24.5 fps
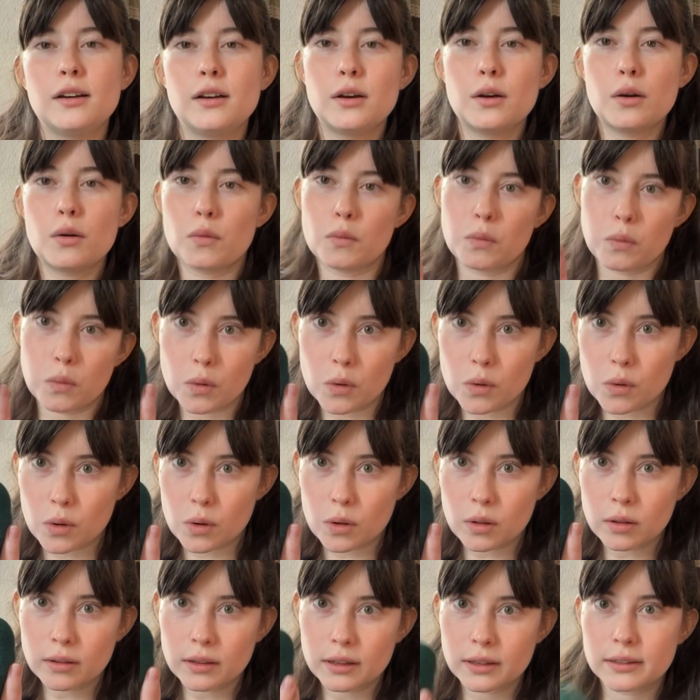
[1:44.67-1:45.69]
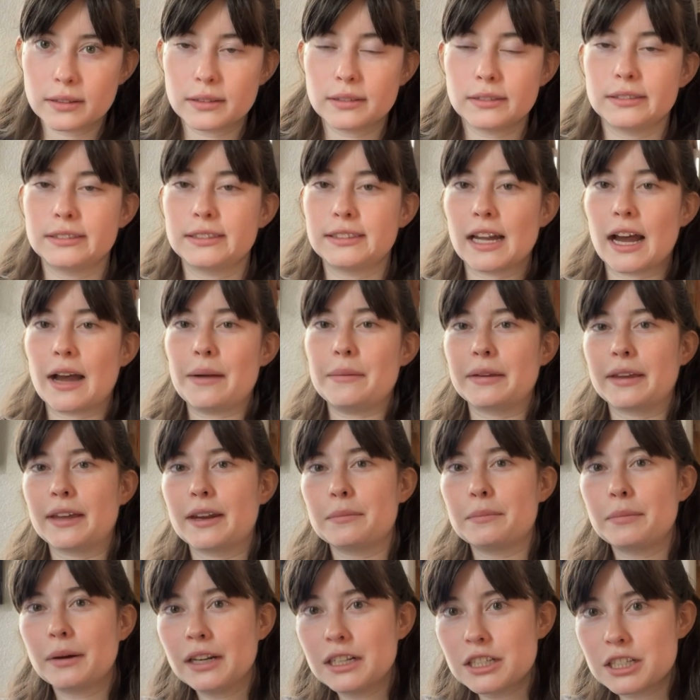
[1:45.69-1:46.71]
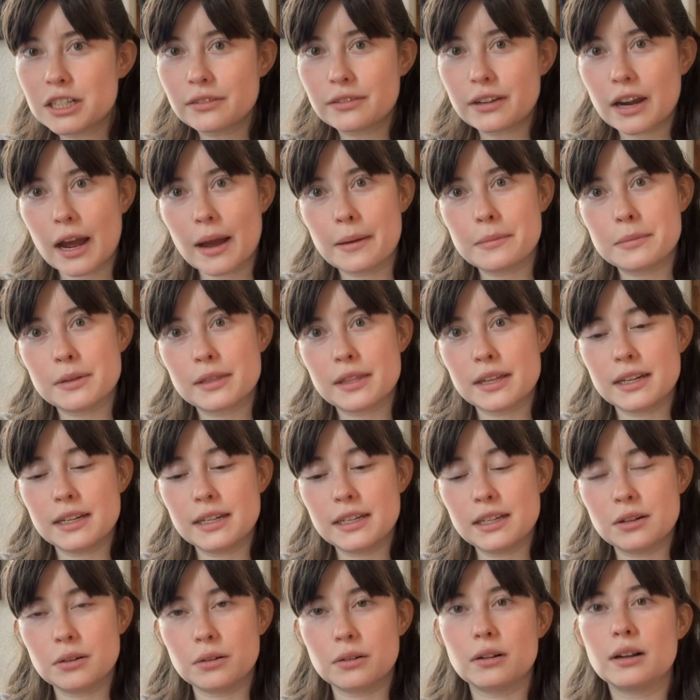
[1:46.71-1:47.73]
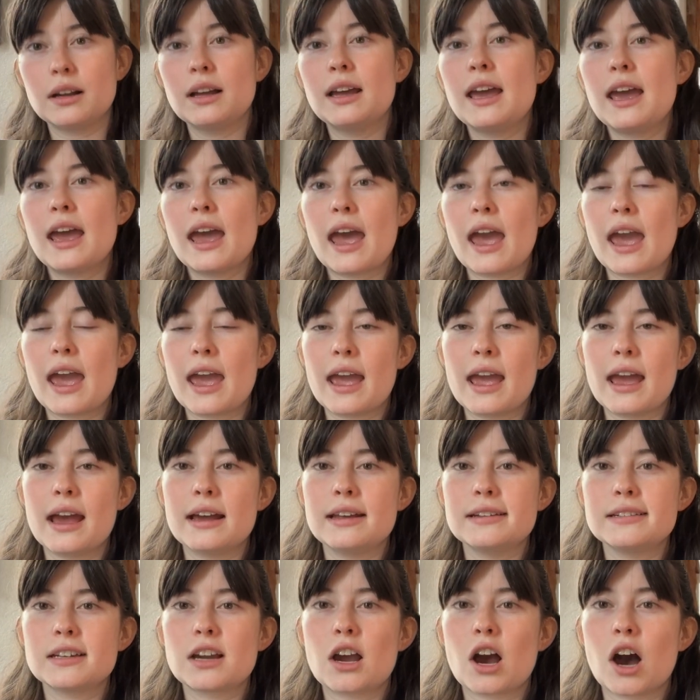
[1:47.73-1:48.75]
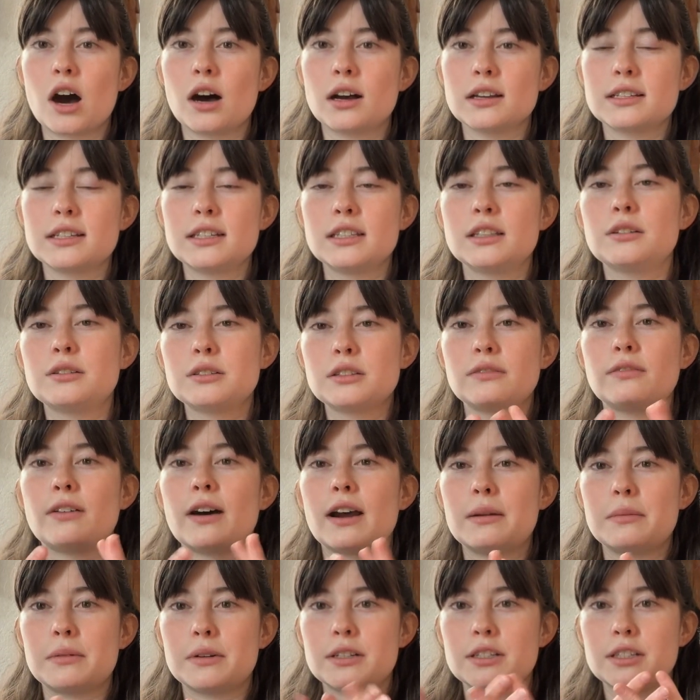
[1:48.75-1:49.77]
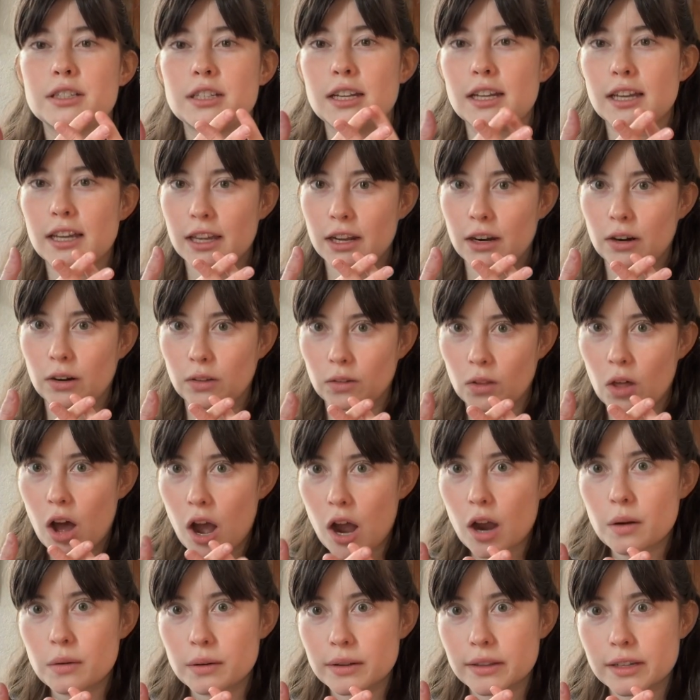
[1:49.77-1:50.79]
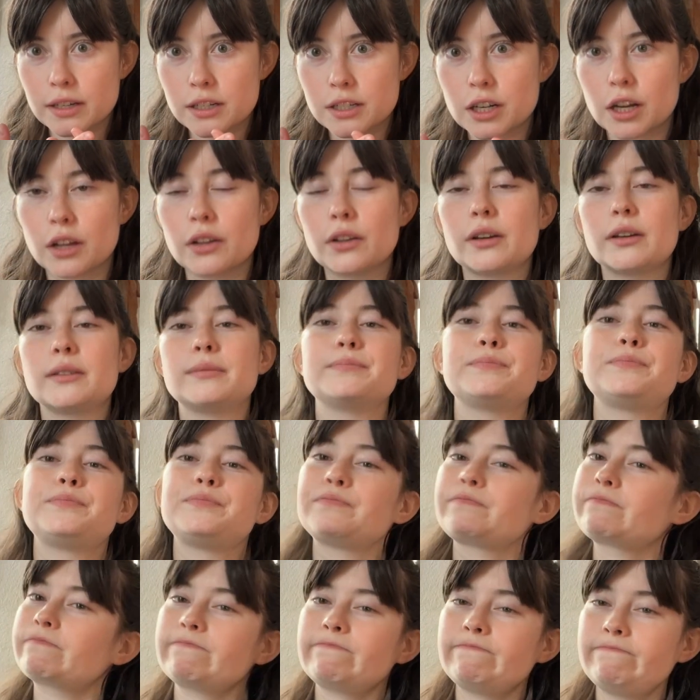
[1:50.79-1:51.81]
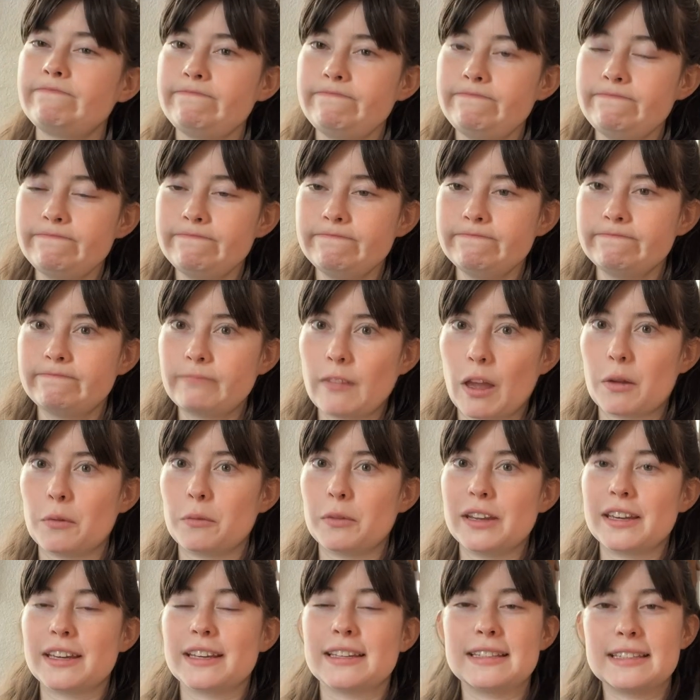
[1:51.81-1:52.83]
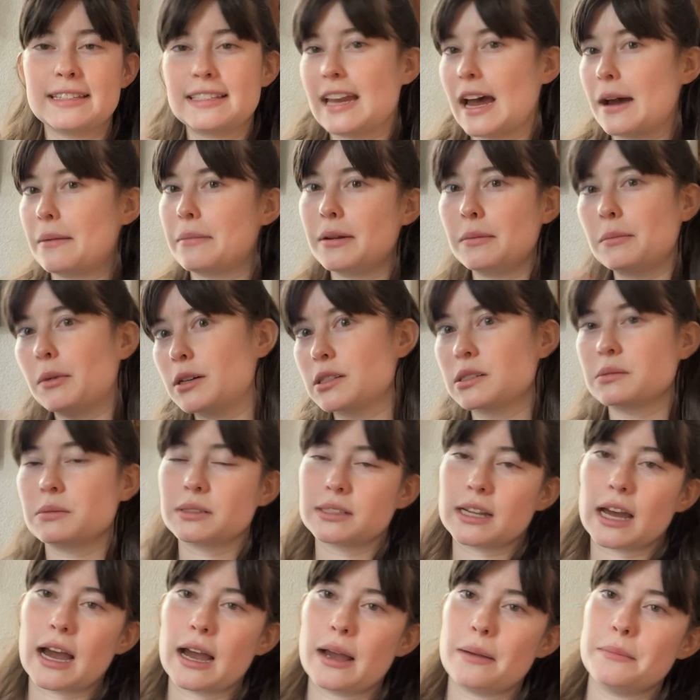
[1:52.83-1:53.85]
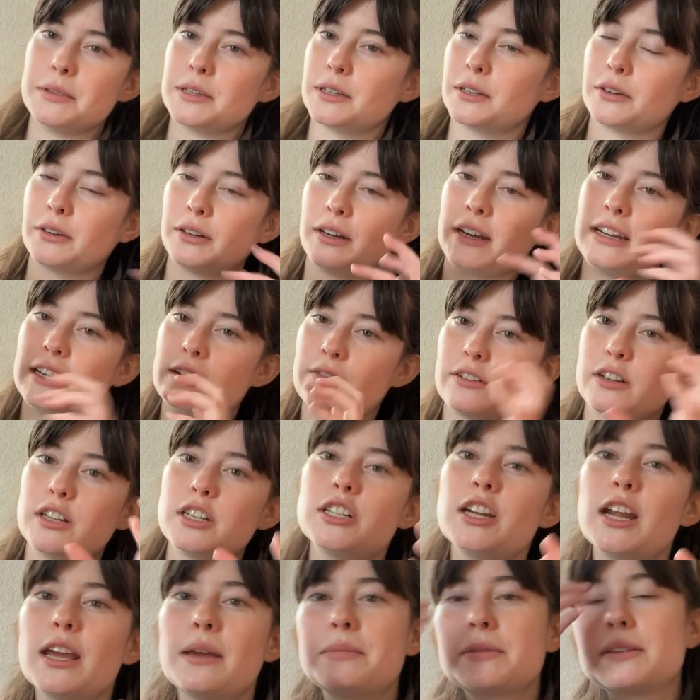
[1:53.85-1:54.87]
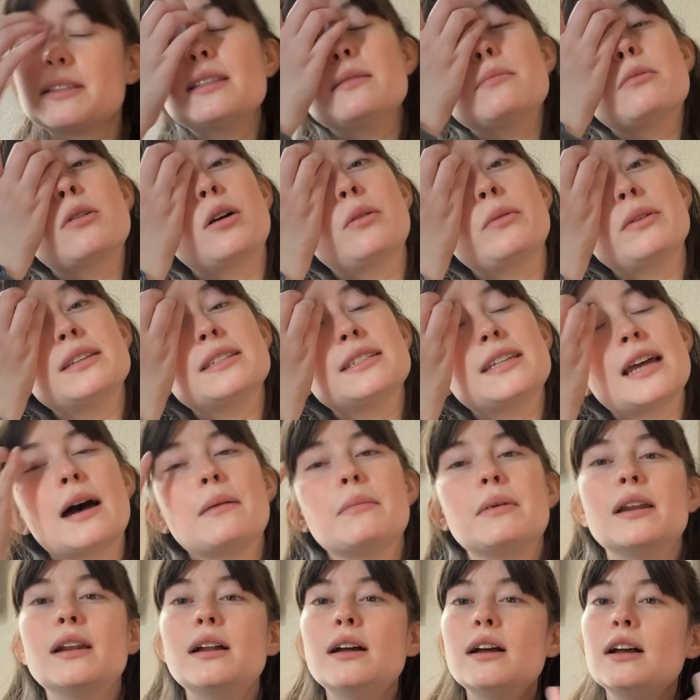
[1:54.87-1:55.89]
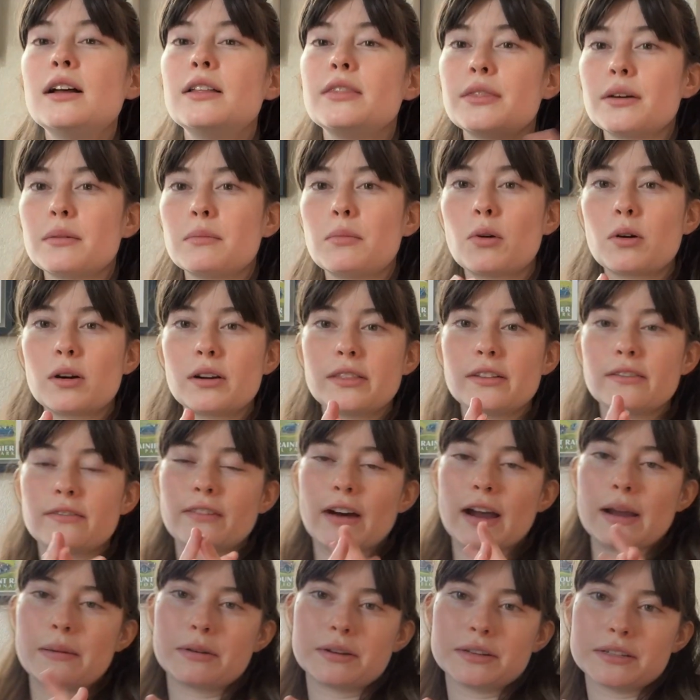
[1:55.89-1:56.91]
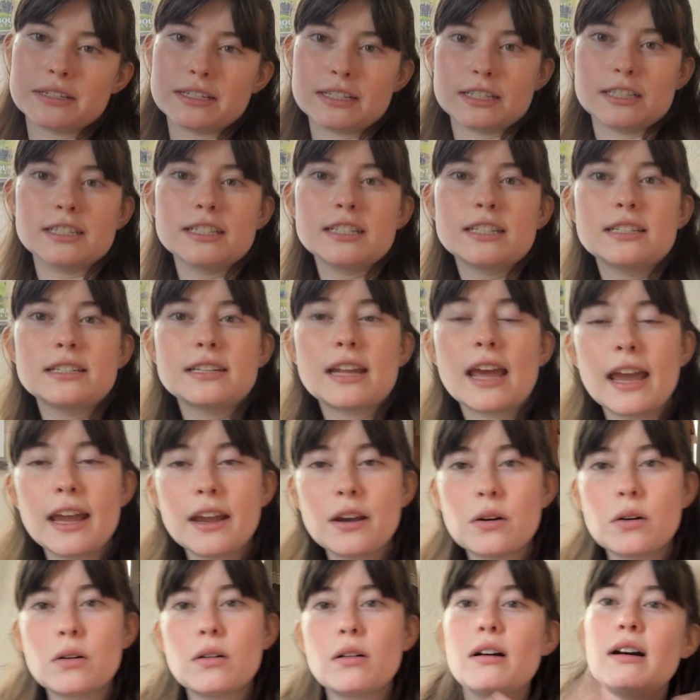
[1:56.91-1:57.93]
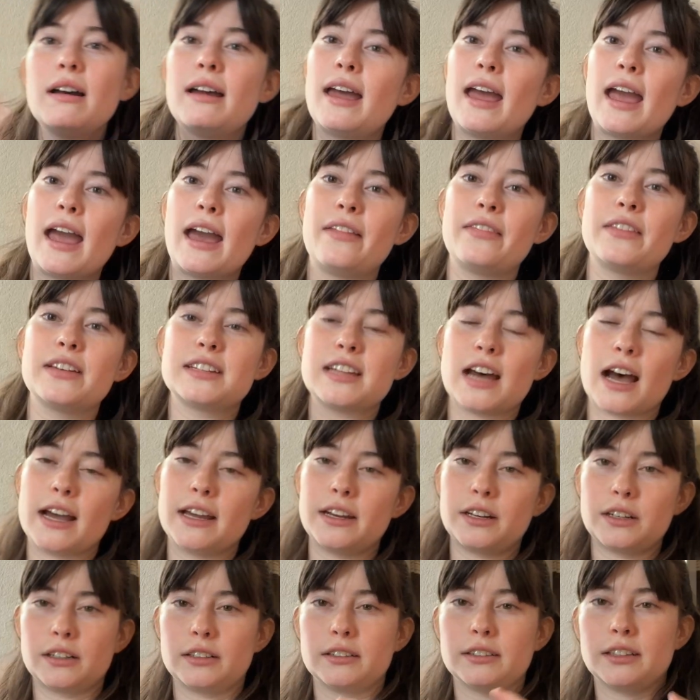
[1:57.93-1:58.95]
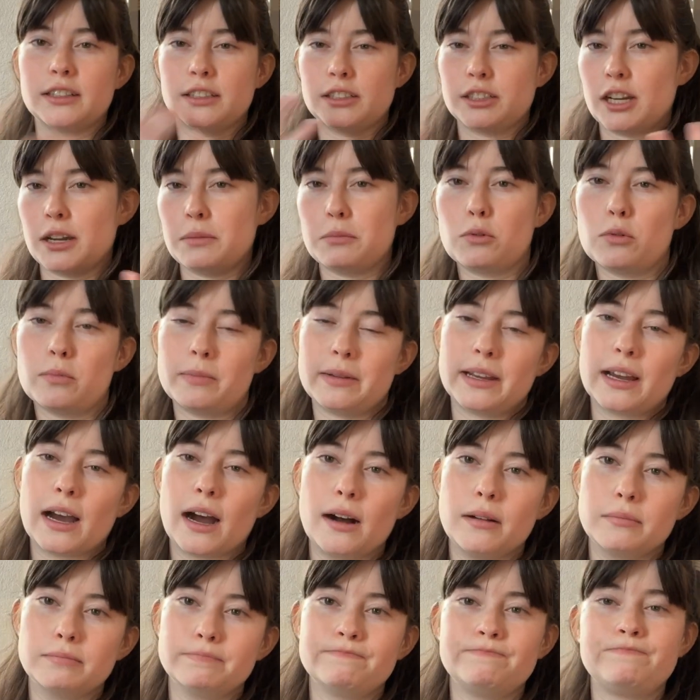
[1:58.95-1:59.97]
wool, stabbing it a bunch of times with a needle, and causing those fibers to interlock with each other. And we can stab it multiple times and create different shapes, and the more we stab it, the more the fibers intertangle and the tighter the shape will become.